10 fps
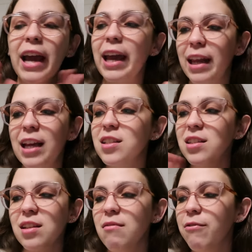Again, it
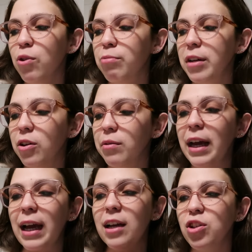just doesn't feel real.
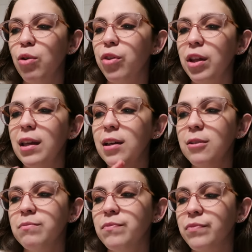Like, I don't
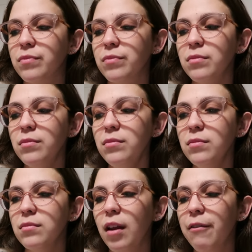think
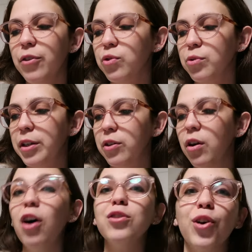it feels
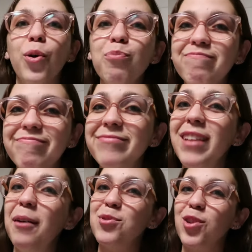real. Also,
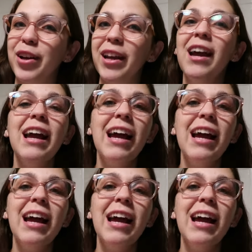I'm sorry.